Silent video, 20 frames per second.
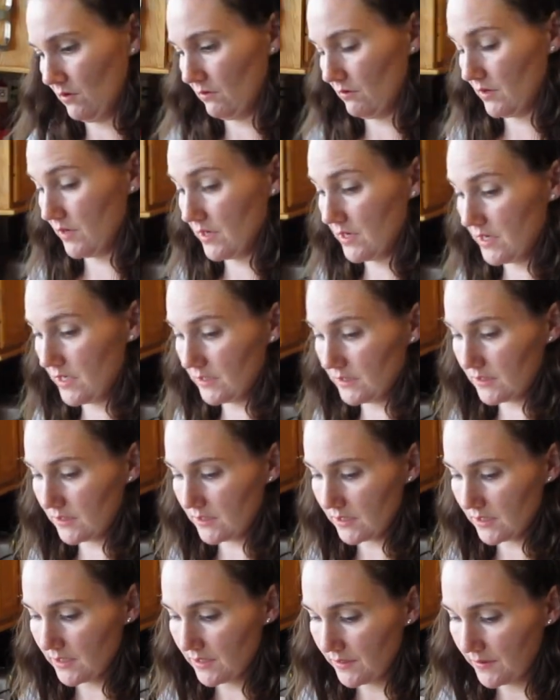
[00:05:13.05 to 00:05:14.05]

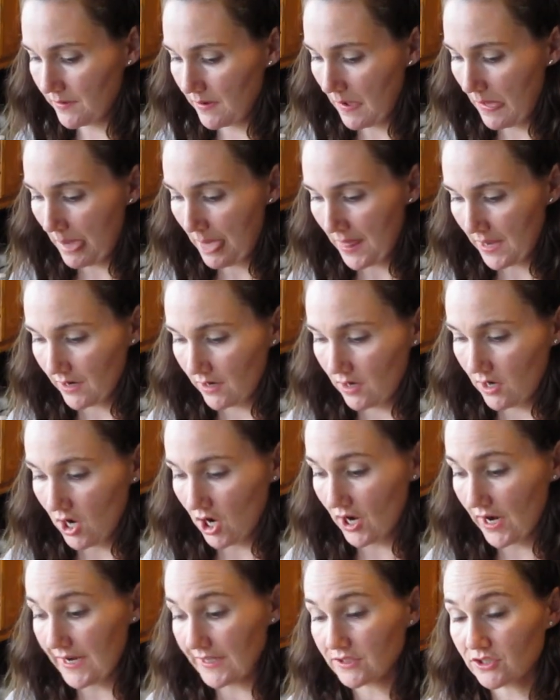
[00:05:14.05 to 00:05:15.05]
Right. All
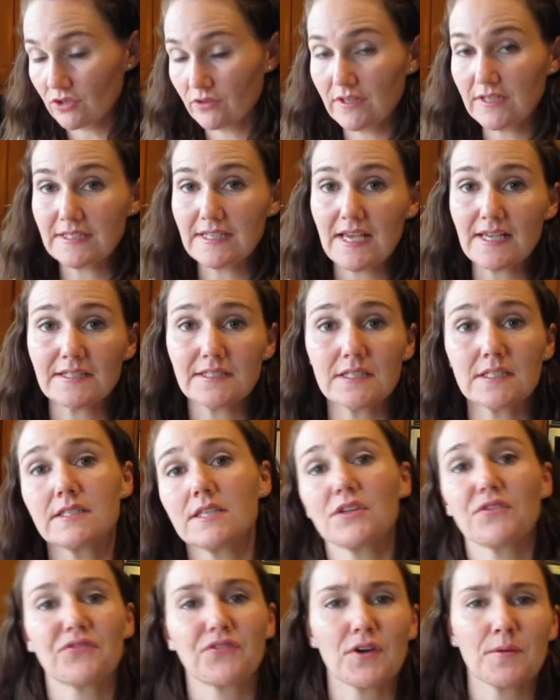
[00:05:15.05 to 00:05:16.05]
right, so this has to
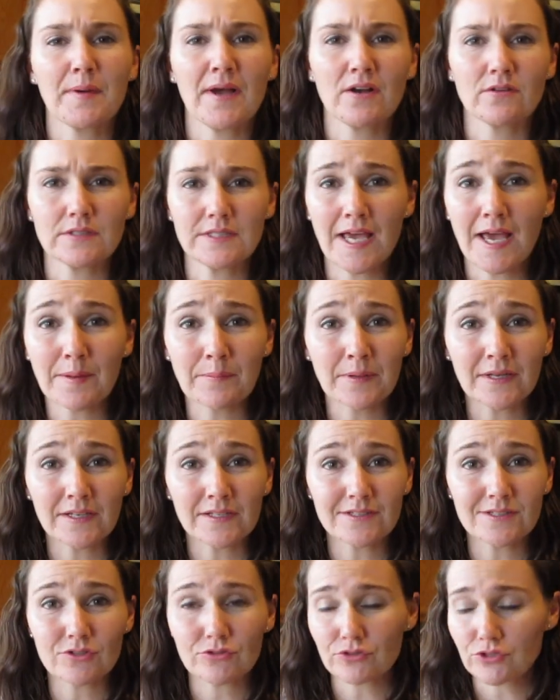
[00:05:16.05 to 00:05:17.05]
sit for about 10
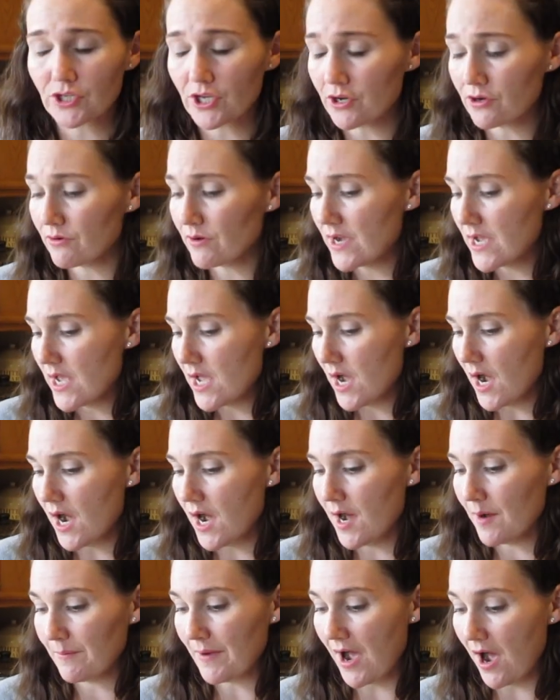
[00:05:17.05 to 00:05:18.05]
minutes or so.
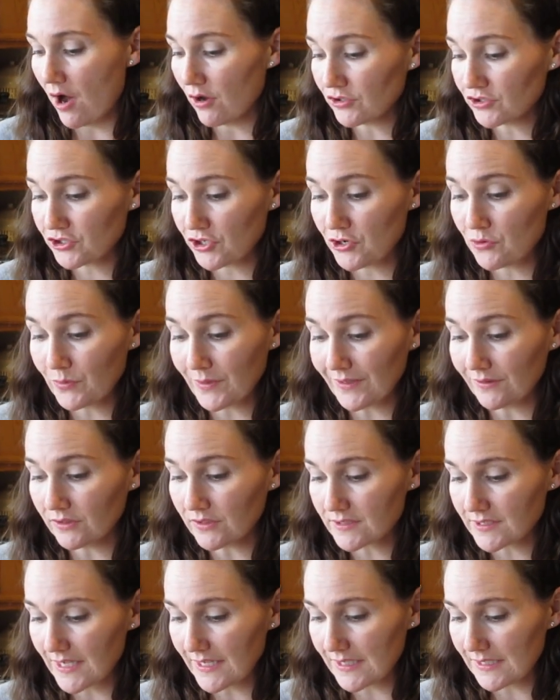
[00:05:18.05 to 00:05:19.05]
I'll show you what it
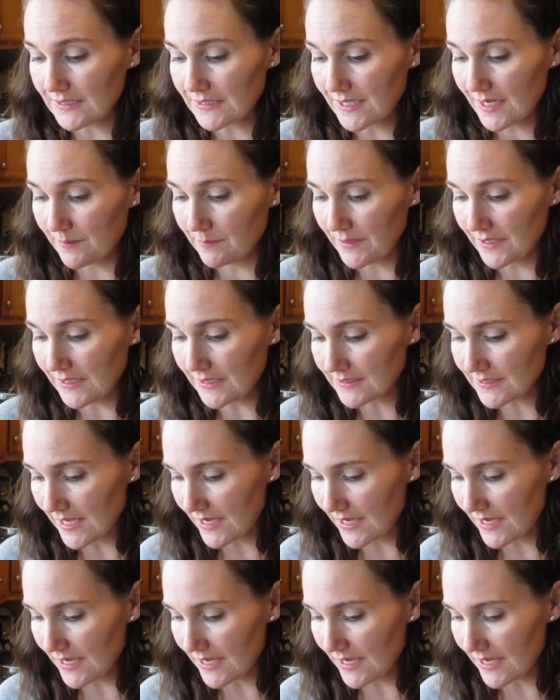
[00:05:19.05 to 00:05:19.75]
looks like in 10 minutes.